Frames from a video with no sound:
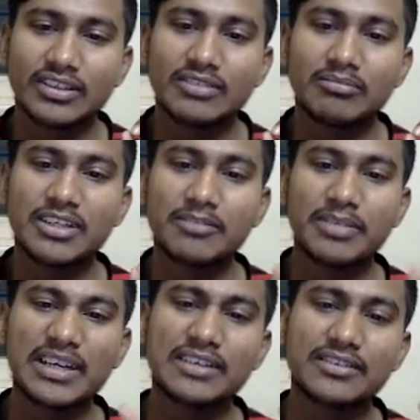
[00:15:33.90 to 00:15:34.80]
but
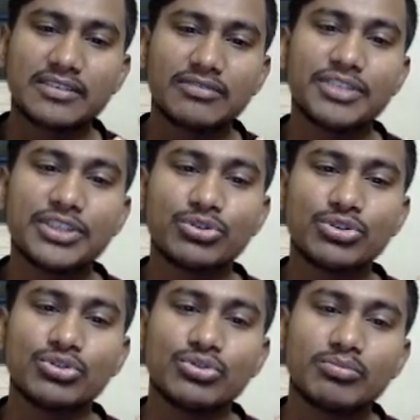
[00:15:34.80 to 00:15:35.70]
breadth we don't know,
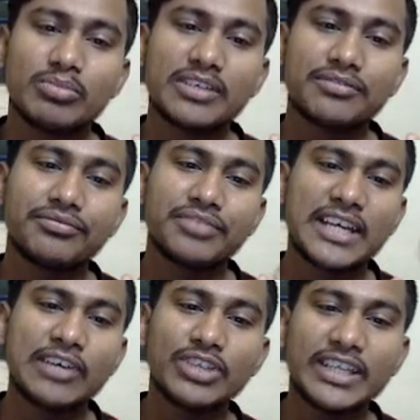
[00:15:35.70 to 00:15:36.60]
but we have
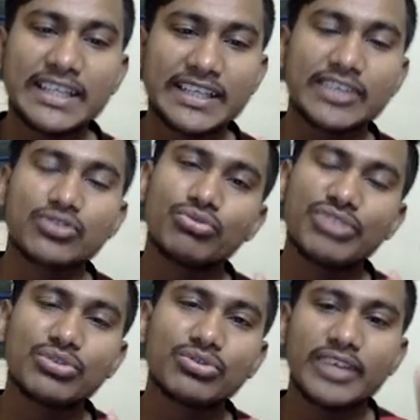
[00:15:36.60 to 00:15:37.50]
area, so we have
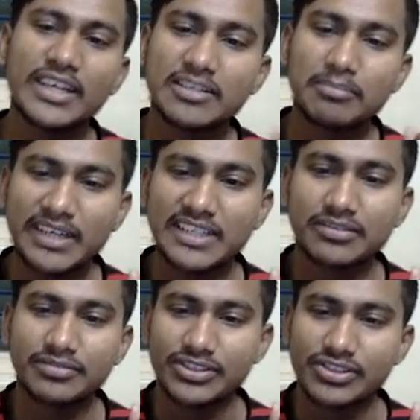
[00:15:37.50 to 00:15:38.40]
to find the breadth
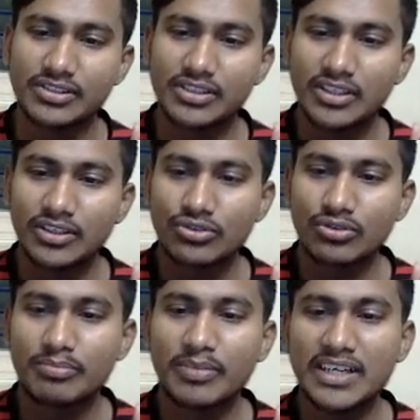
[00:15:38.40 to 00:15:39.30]
first. So
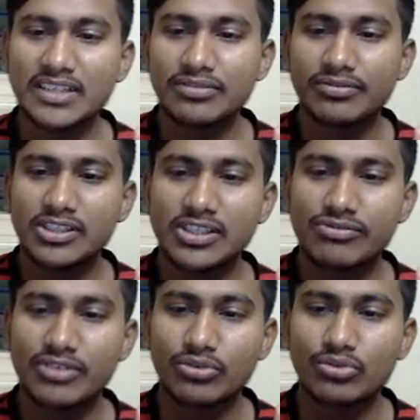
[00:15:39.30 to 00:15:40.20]
breadth first we
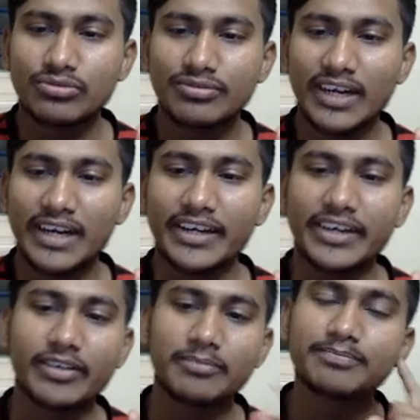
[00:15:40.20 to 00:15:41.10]
have to find it.
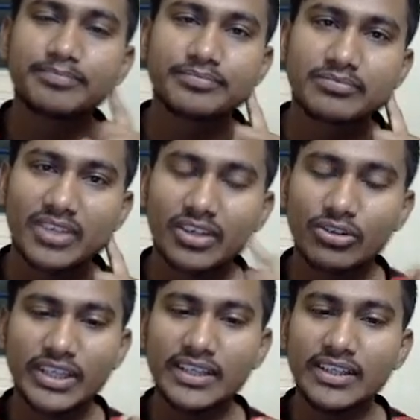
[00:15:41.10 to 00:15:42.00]

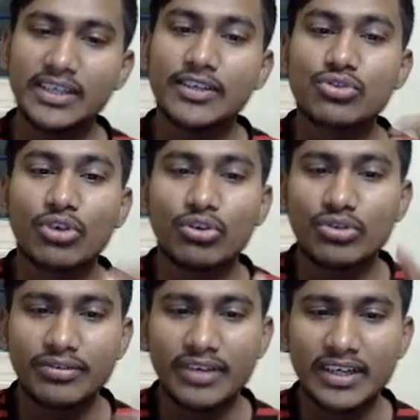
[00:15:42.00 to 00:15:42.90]
Okay, so how do we
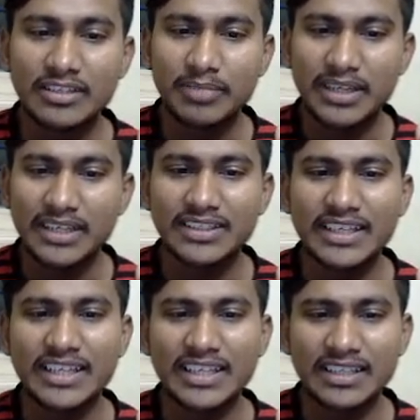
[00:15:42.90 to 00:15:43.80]
find the breadth?
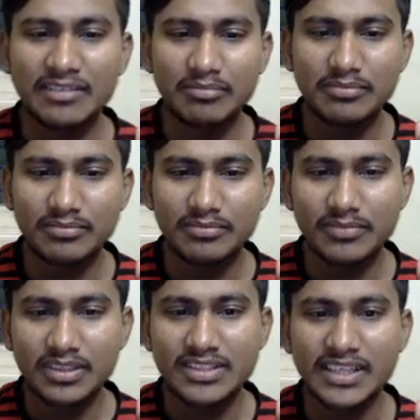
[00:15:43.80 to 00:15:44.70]
Any
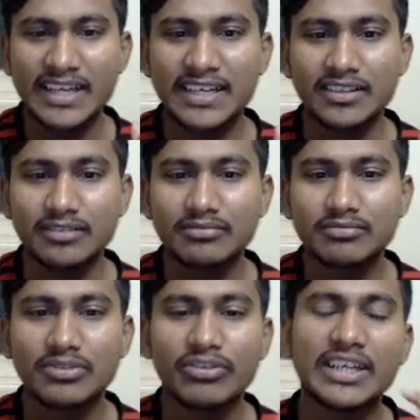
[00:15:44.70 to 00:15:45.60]
side,
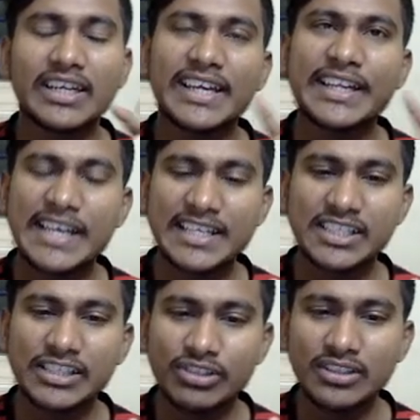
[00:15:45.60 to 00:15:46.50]
when area is
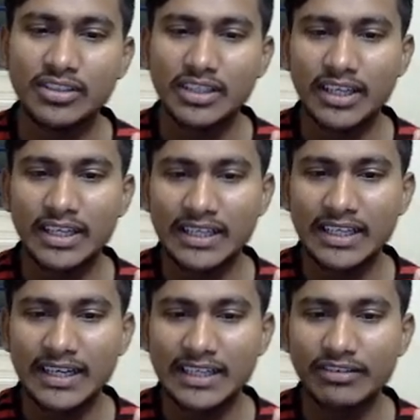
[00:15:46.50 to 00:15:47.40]
given,
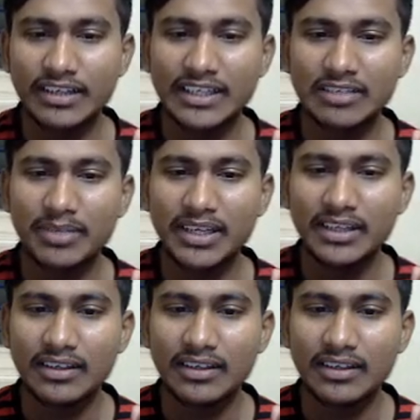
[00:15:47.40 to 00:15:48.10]
area divided by